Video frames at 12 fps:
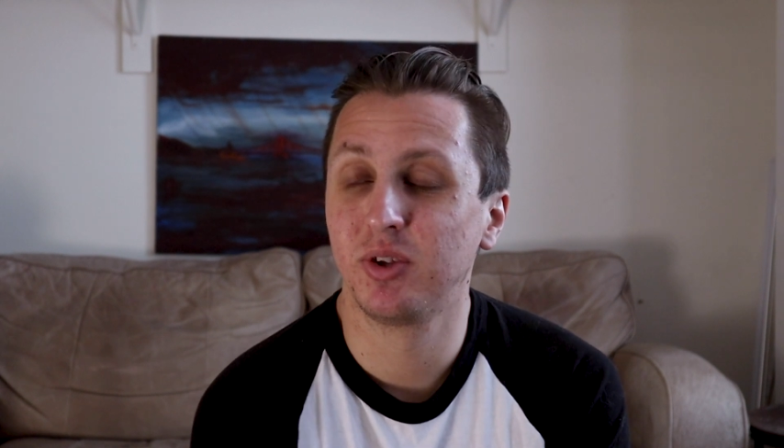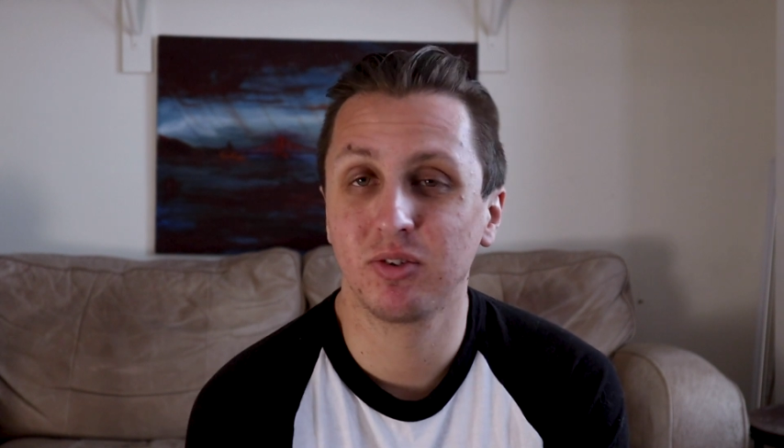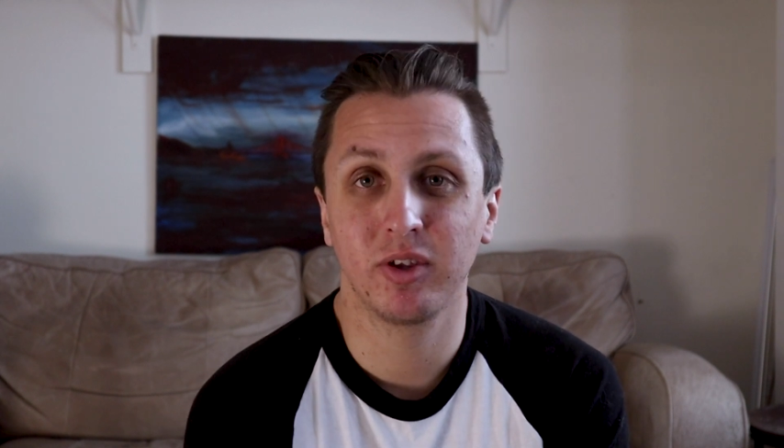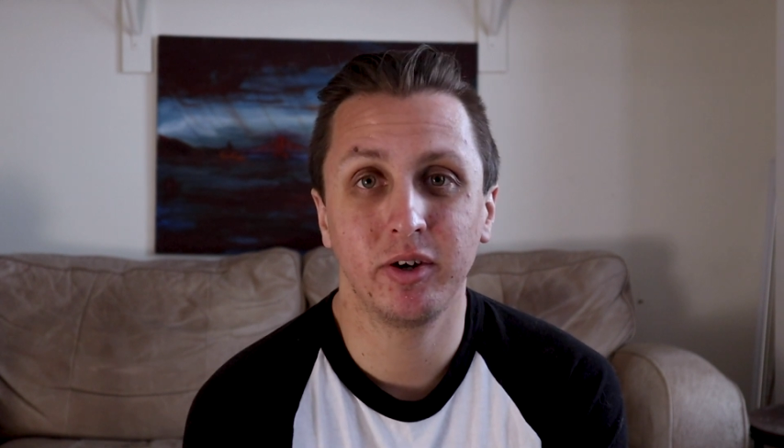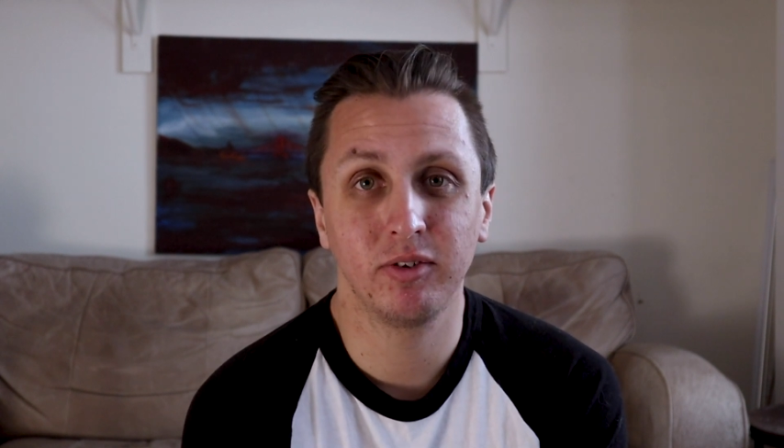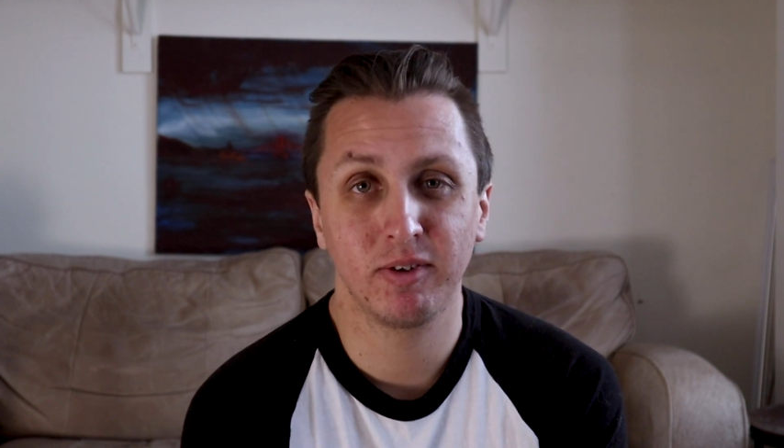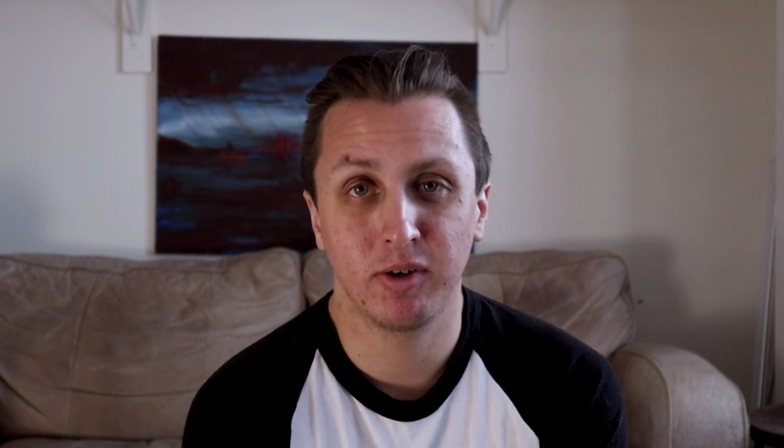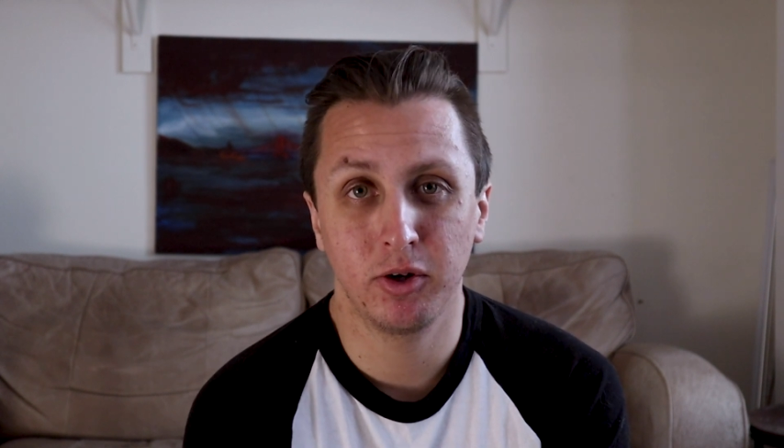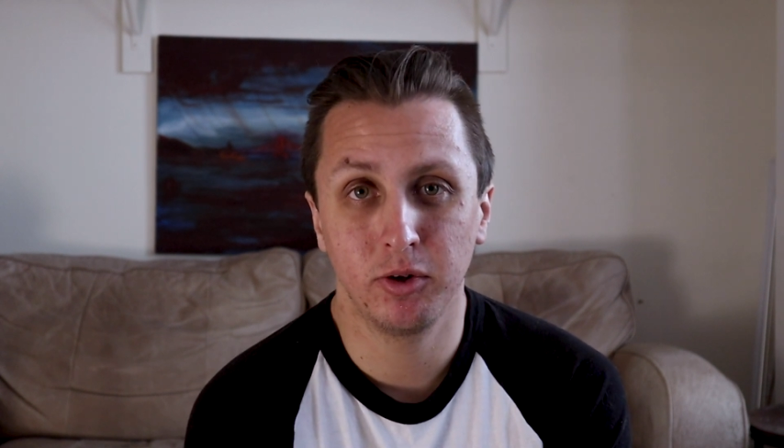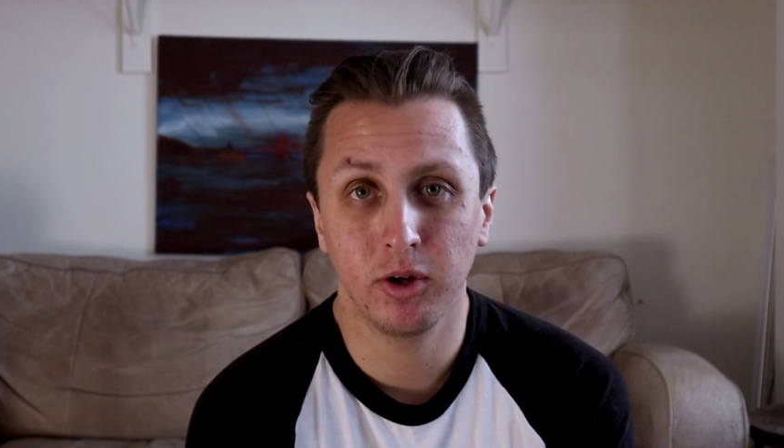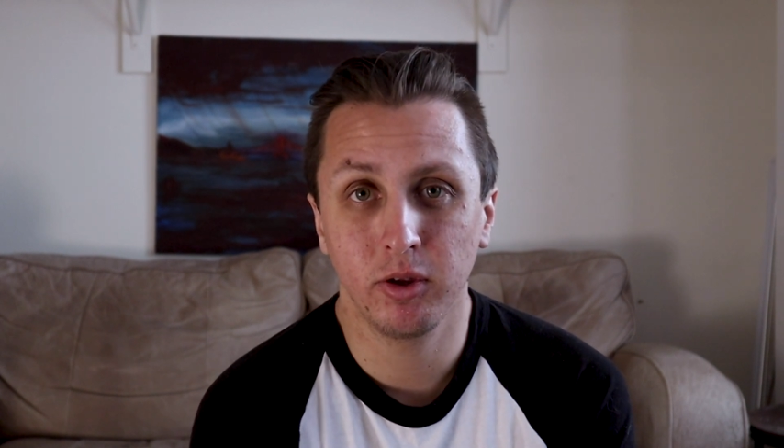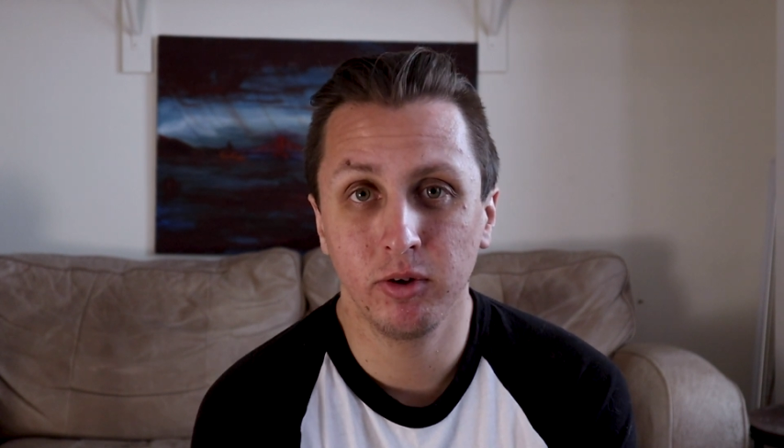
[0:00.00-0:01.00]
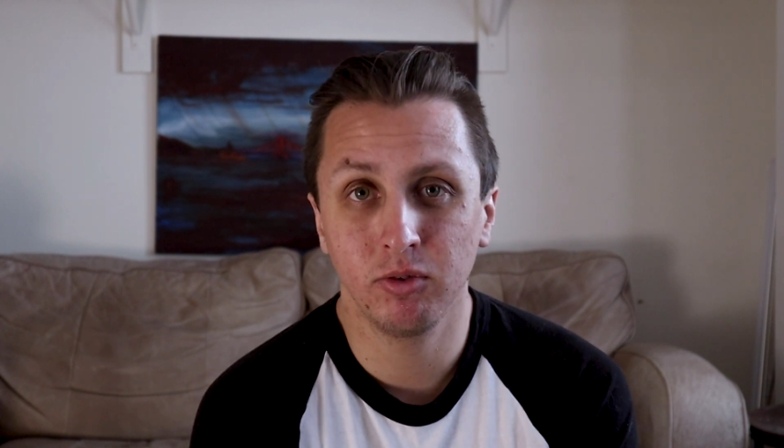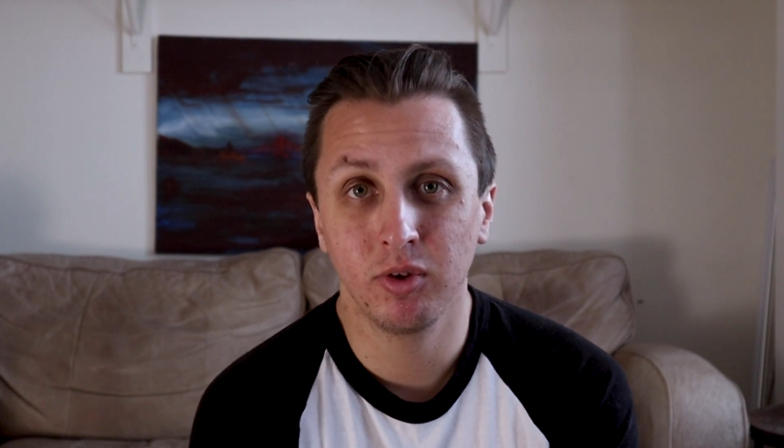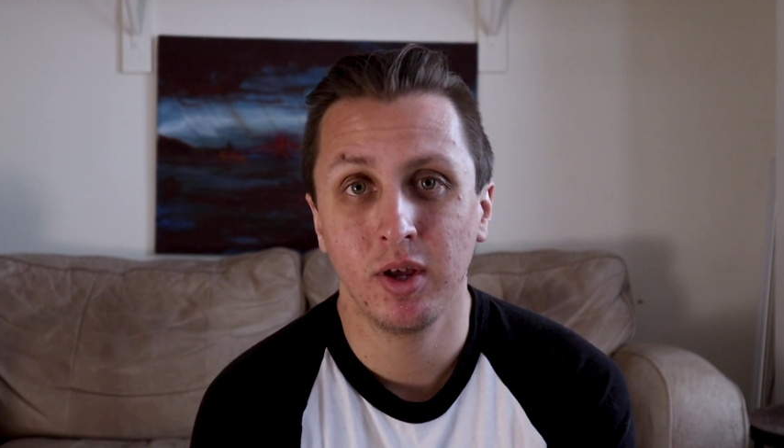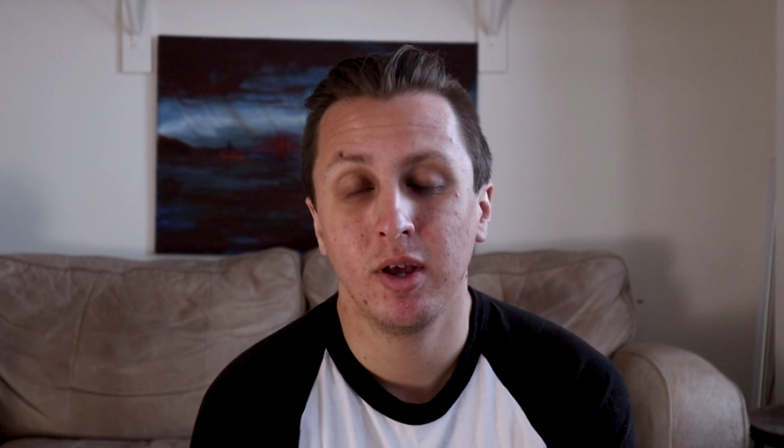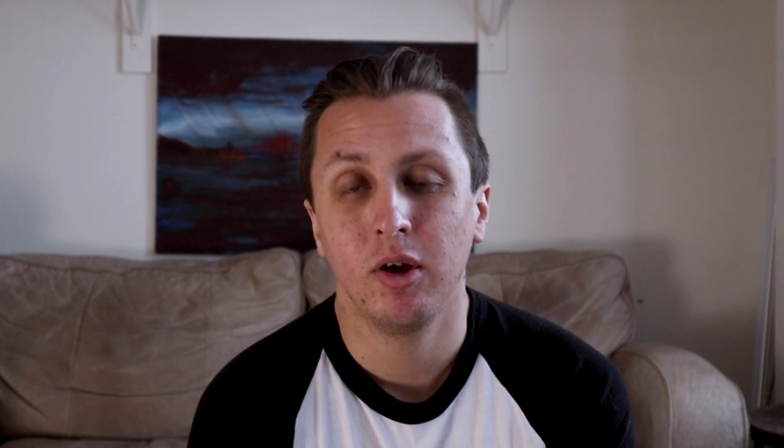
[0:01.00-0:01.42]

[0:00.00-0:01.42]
$600, $700.